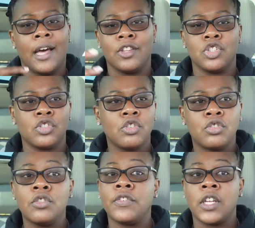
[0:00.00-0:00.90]
This
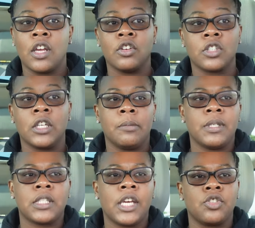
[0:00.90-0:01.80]
YouTube video is going to be
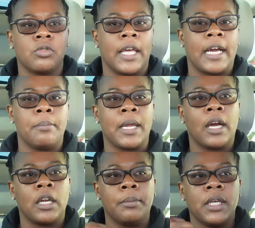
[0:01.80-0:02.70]
scheduled. Like, I'm not
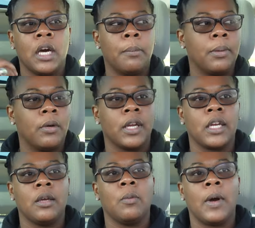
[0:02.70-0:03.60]
going to be uploading
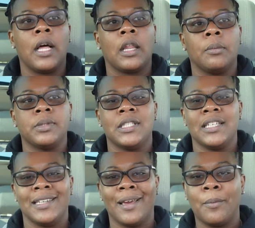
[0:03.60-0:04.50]
it while I'm
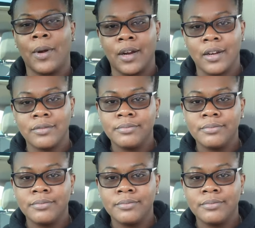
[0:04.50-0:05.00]
sitting at work.